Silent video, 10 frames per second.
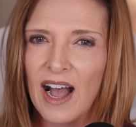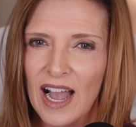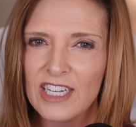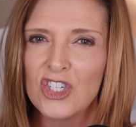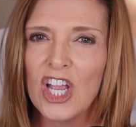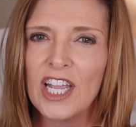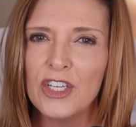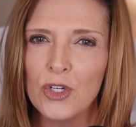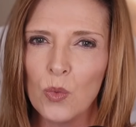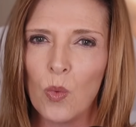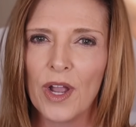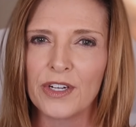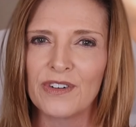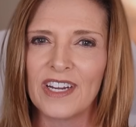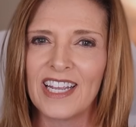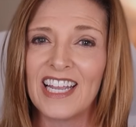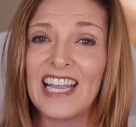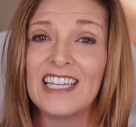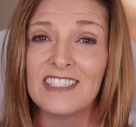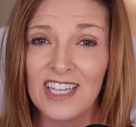hijack your wiring
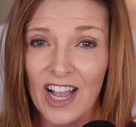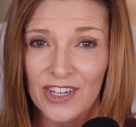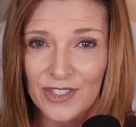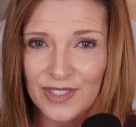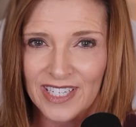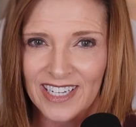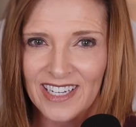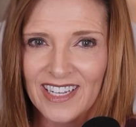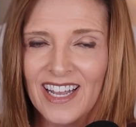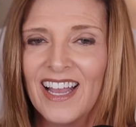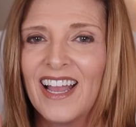entirely.